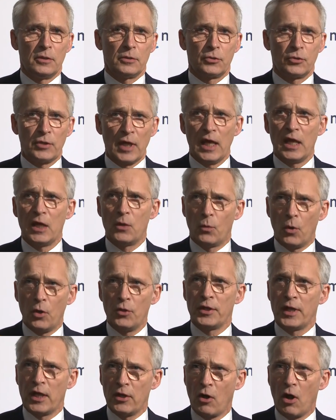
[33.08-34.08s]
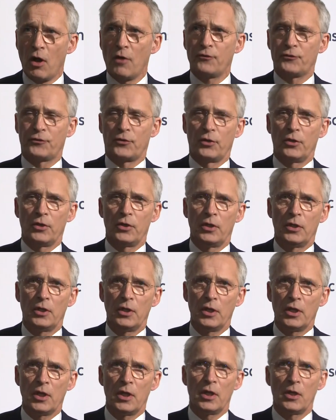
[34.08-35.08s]
Today, 1 year after,
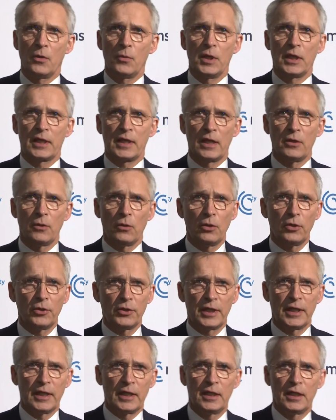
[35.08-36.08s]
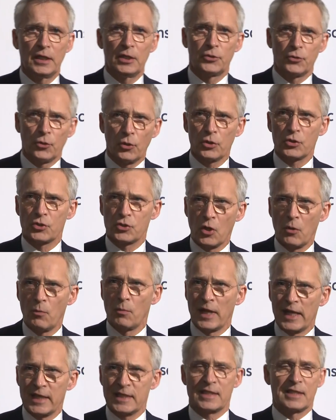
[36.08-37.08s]
we can already draw
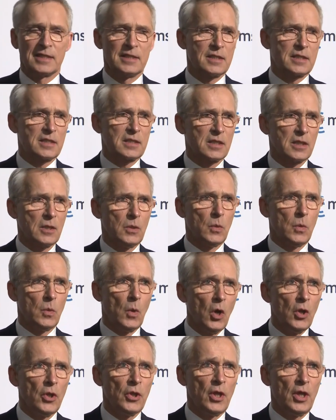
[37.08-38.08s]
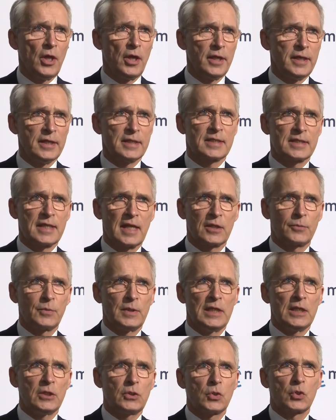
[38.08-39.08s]
some lessons. One is that
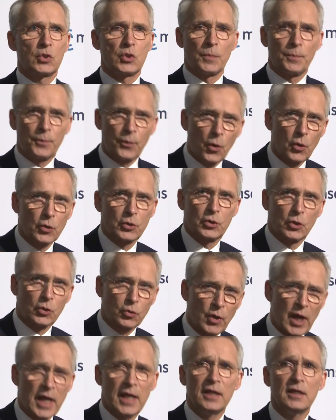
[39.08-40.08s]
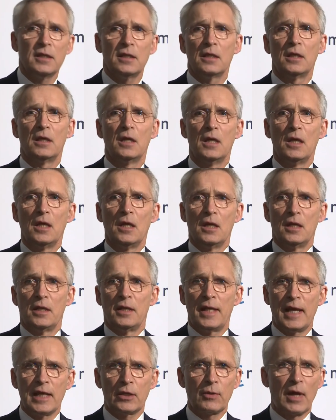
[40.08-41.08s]
we need to support Ukraine.
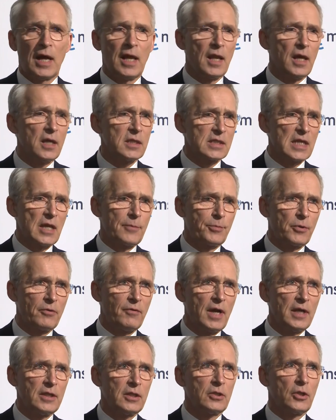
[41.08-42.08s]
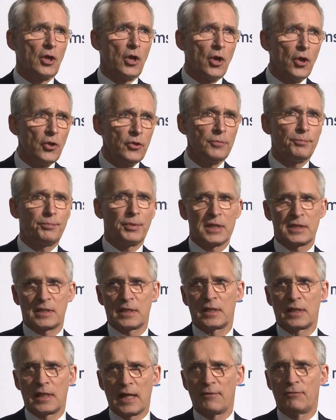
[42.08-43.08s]
NATO allies have provided
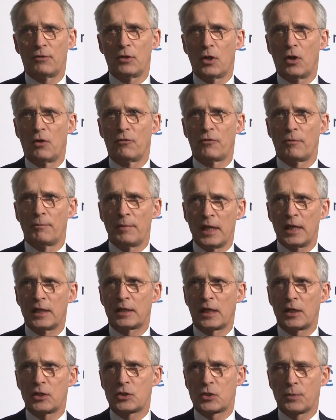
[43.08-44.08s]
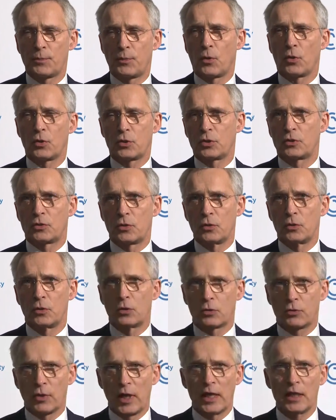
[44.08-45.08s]
unprecedented level of military support to
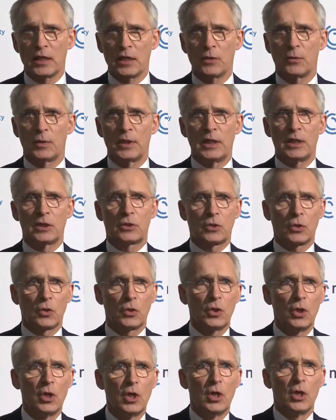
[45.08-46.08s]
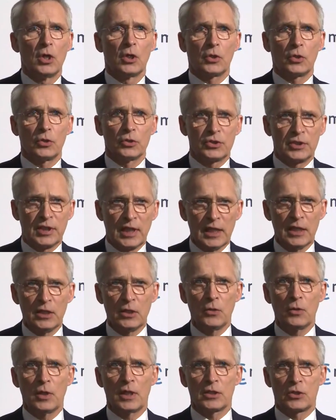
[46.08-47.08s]
Ukraine. We need to
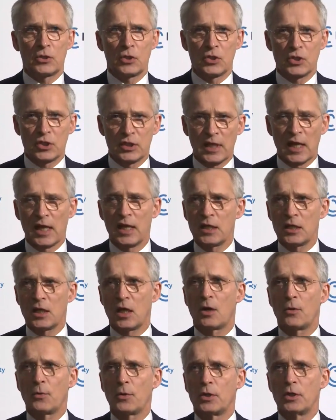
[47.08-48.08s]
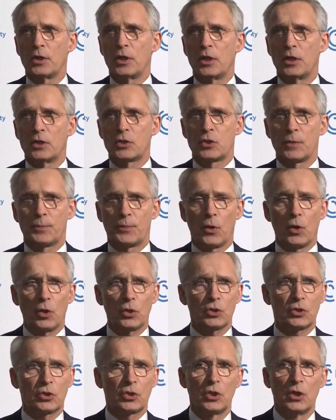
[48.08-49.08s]
continue and sustain our
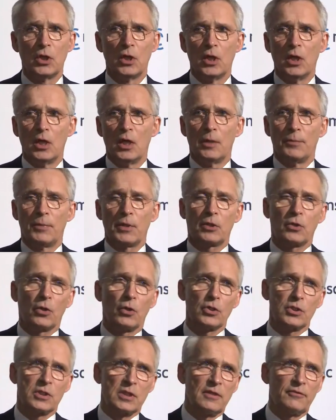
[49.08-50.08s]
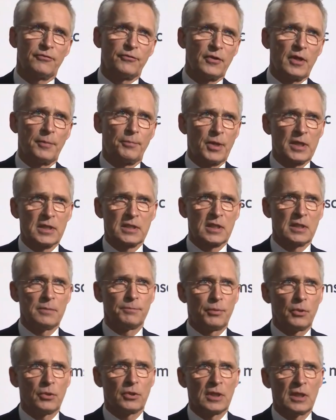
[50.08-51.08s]
support, because if
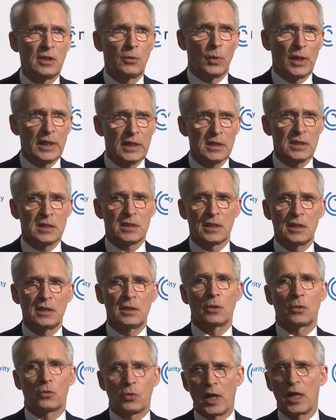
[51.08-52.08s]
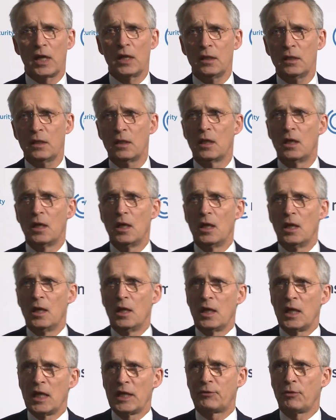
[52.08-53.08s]
President Putin wins in Ukraine,
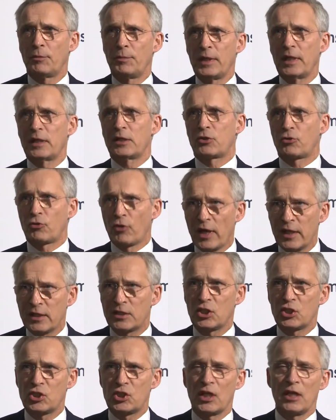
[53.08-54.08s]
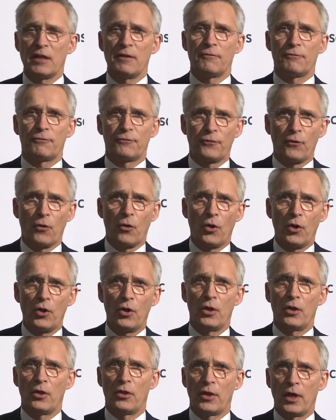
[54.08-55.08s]
it will be a tragedy
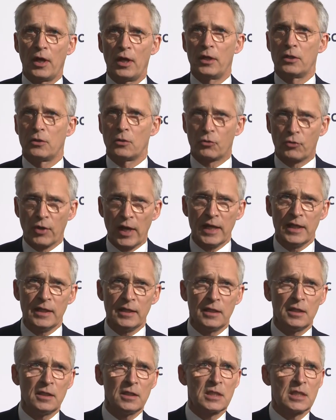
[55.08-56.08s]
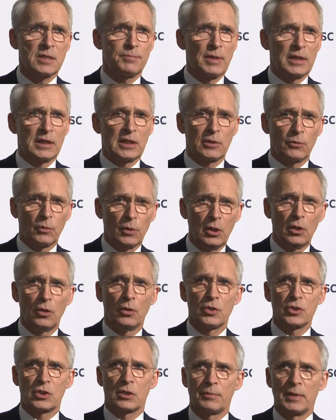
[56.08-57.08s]
for the Ukrainians, but it will
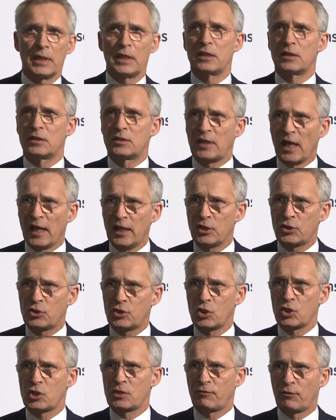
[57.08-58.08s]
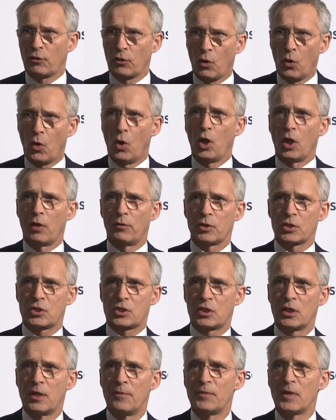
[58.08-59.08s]
also be dangerous for all of
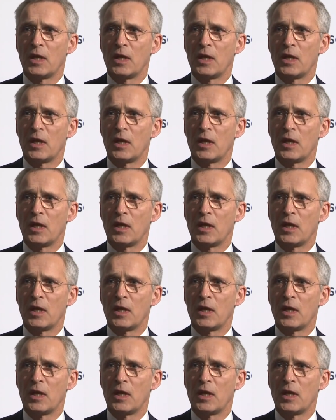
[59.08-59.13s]
us.